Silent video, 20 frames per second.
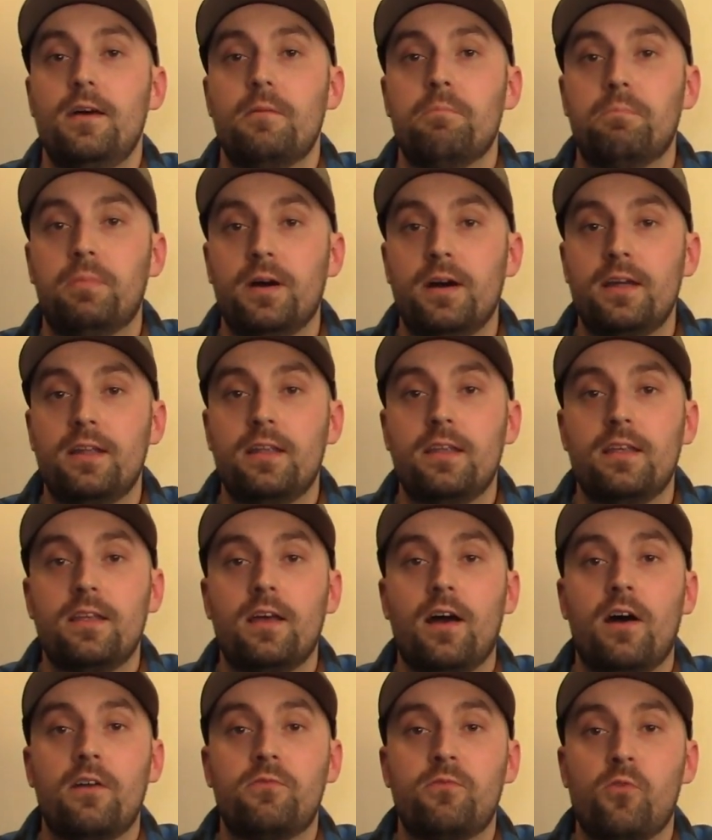But
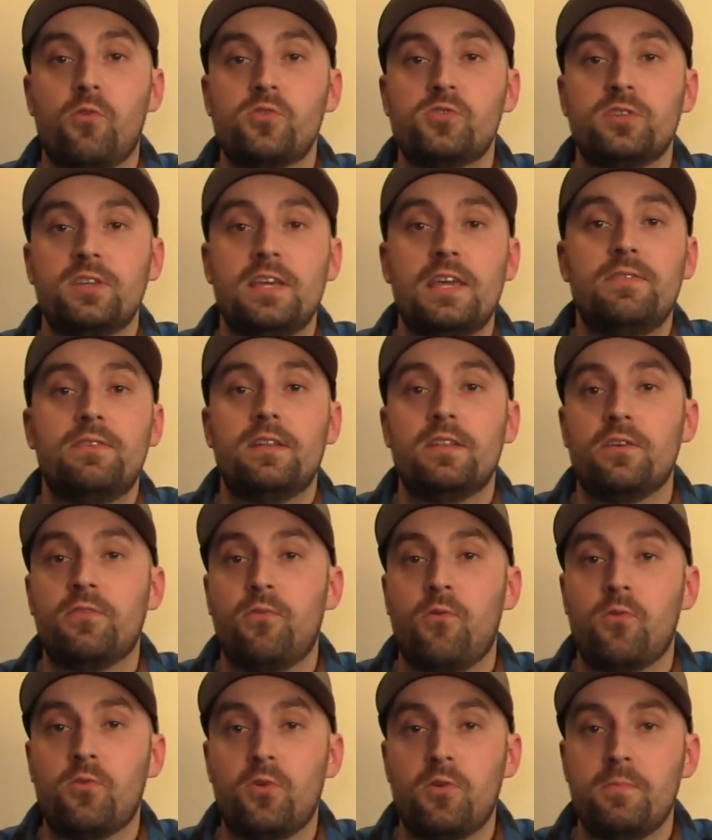unfortunately, even on the
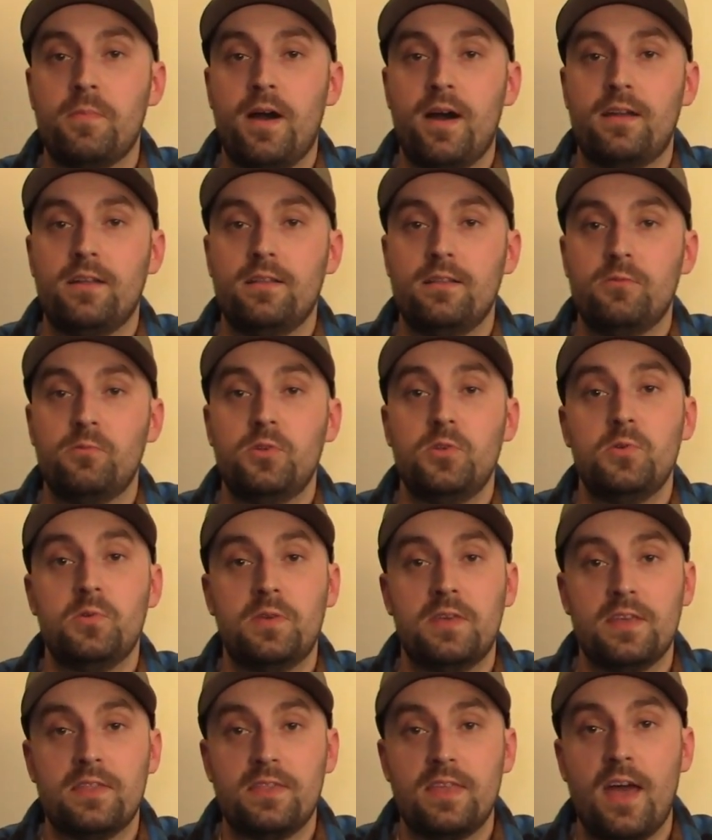four-door model, when you
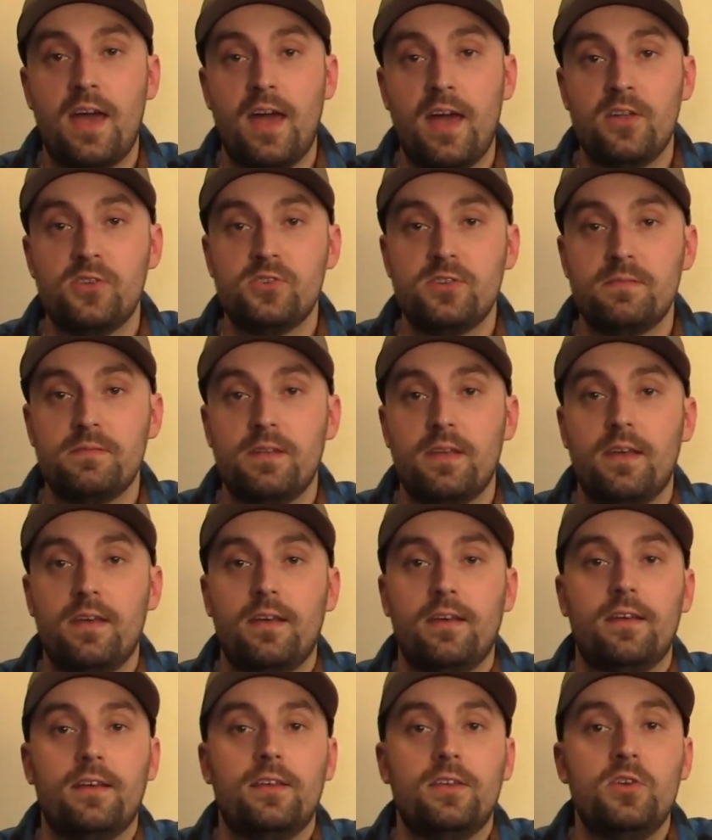get that engine,
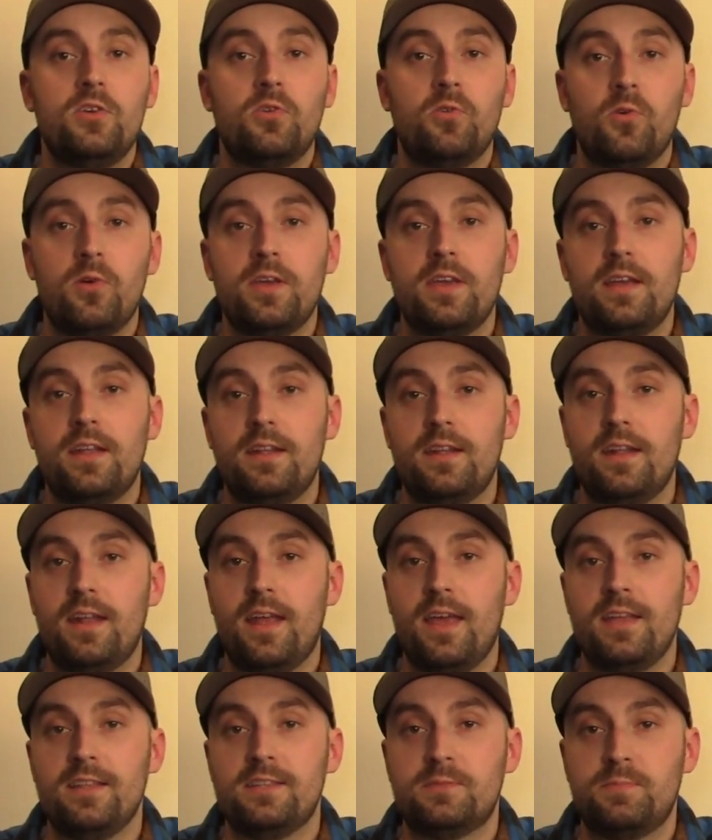you can only get it in an
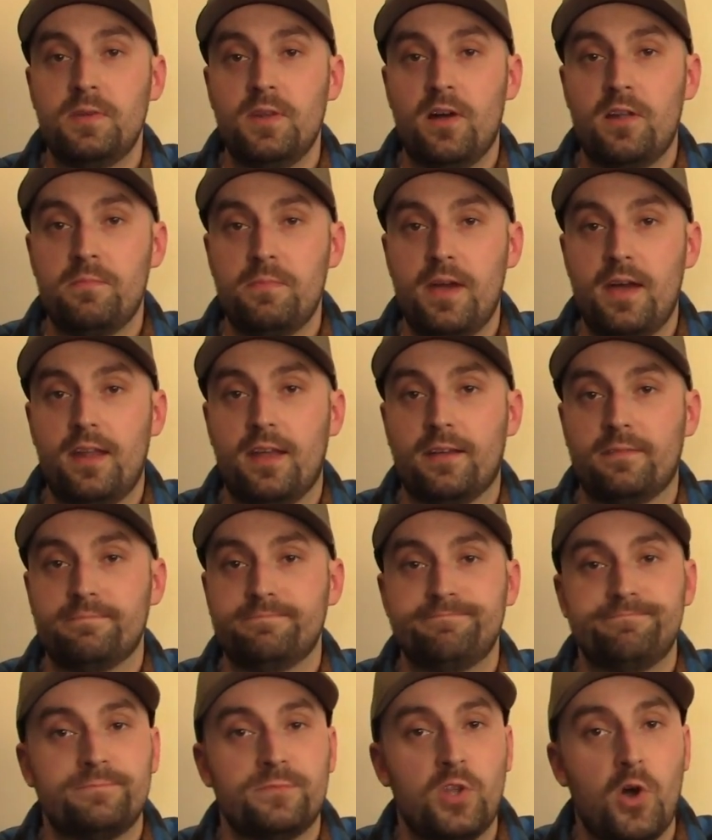8-speed automatic.
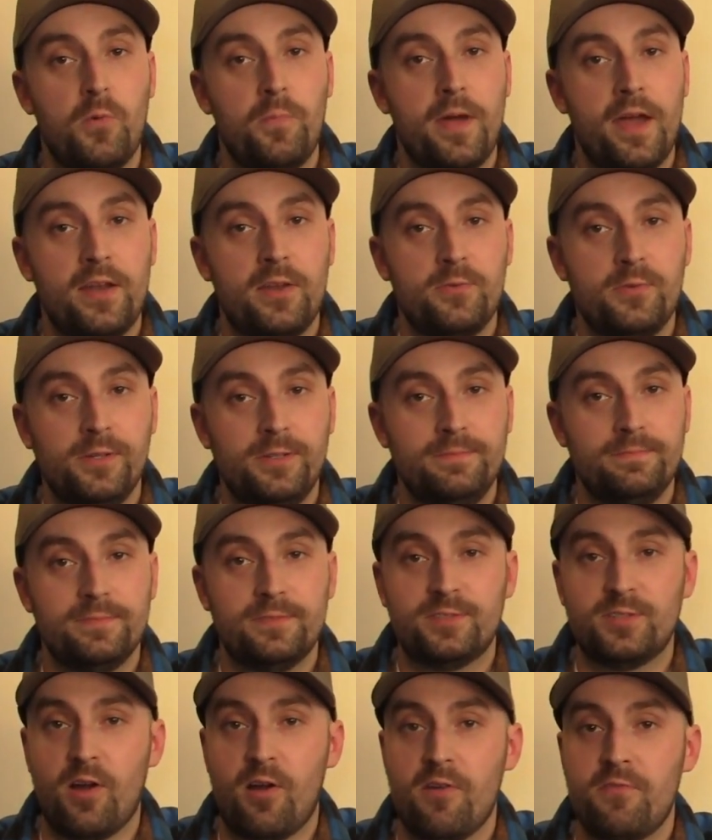No manual.
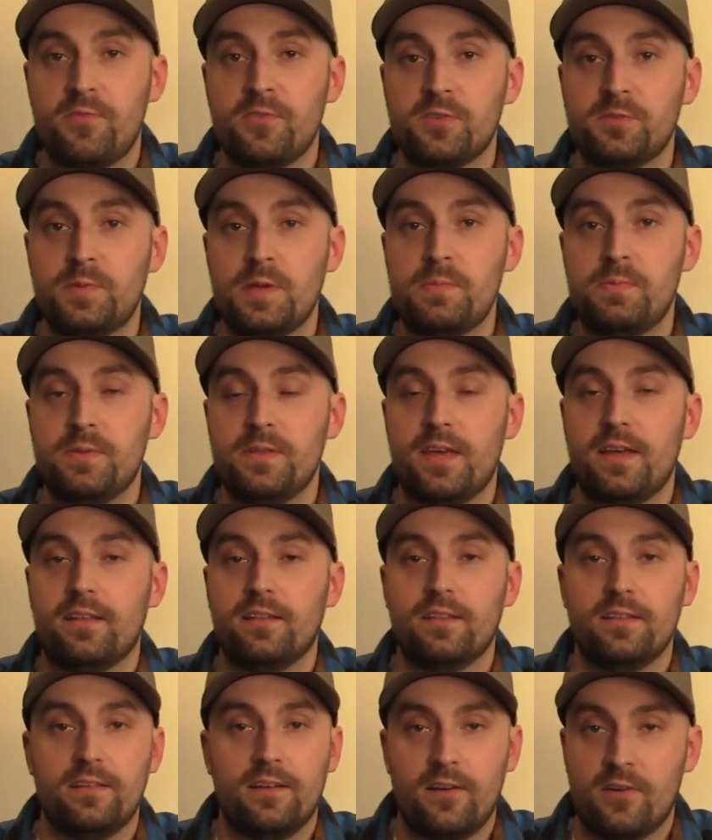Sorry for those people that
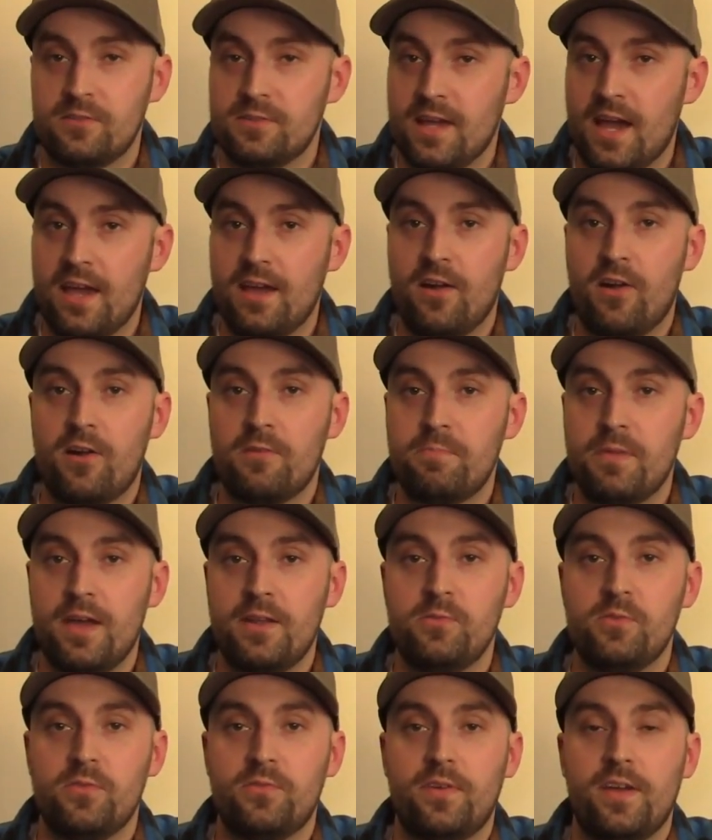are die-hard
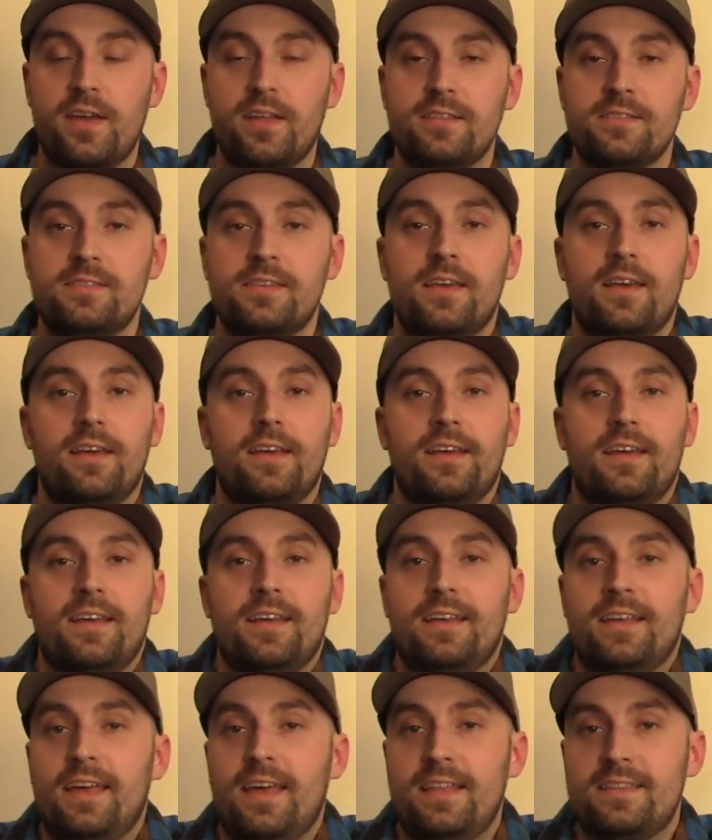manual fans.
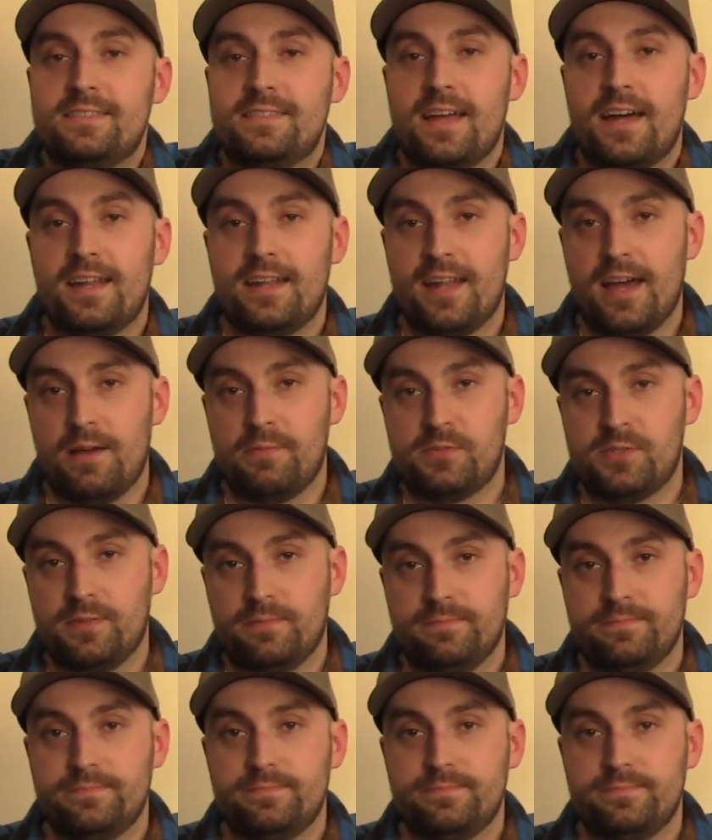It's not an option.